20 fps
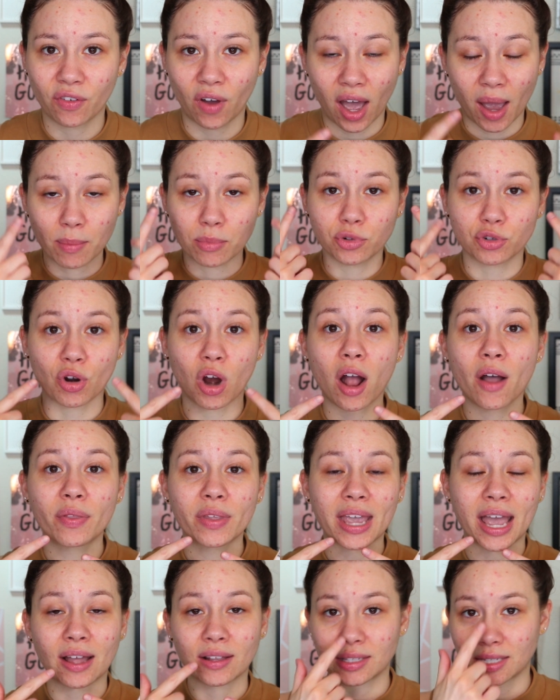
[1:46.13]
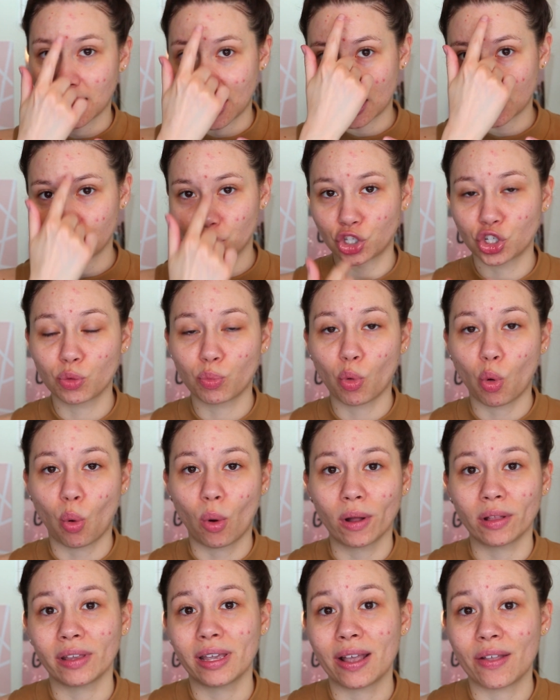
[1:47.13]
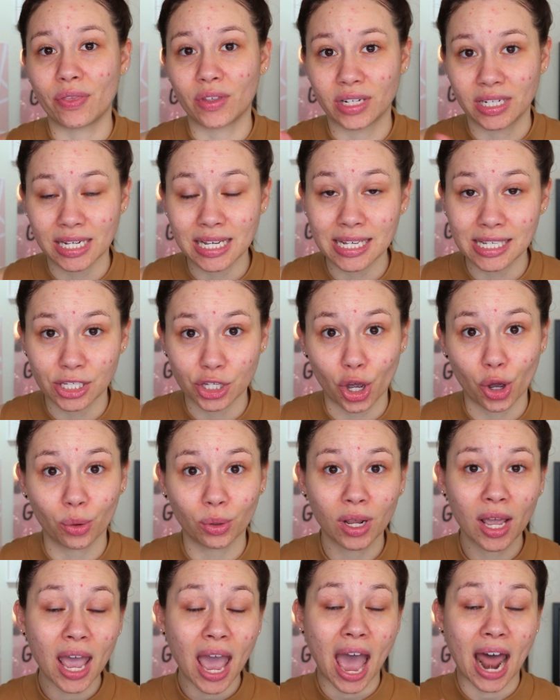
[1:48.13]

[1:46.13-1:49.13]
I'm dry on the outside and super oily in the T-zone.